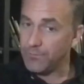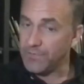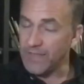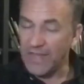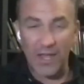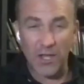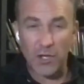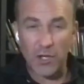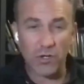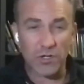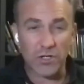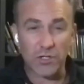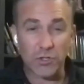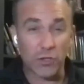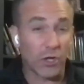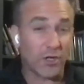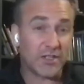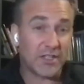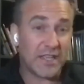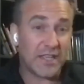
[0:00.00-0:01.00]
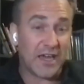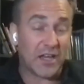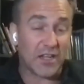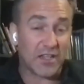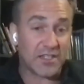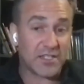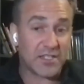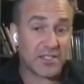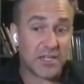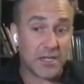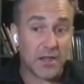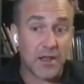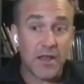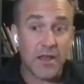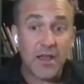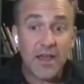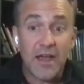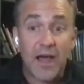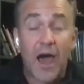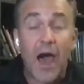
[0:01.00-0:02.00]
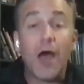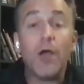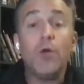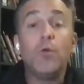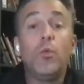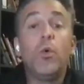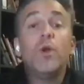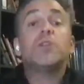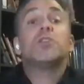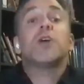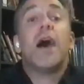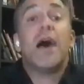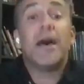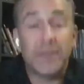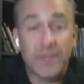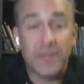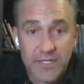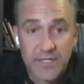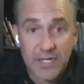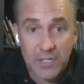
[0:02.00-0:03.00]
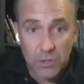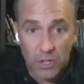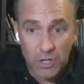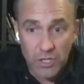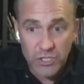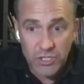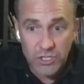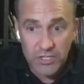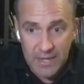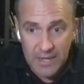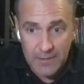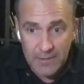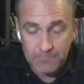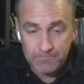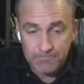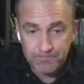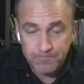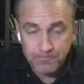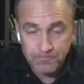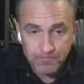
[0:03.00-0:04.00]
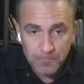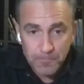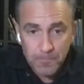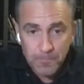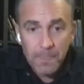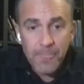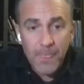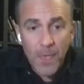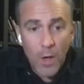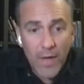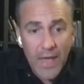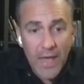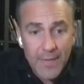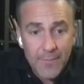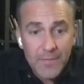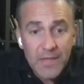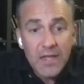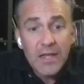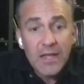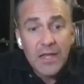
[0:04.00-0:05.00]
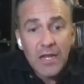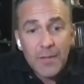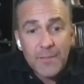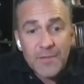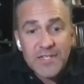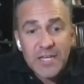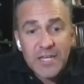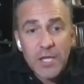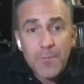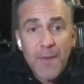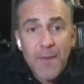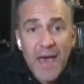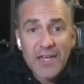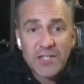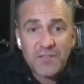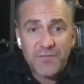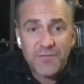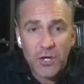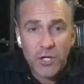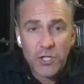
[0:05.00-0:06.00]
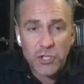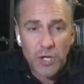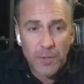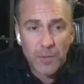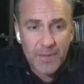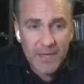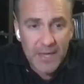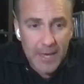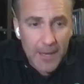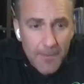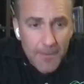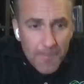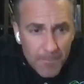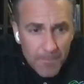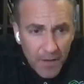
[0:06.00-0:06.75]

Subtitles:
that I couldn't not get out of the scene. I wish I had this technology then. Okay, let me take you back to Photoshop here.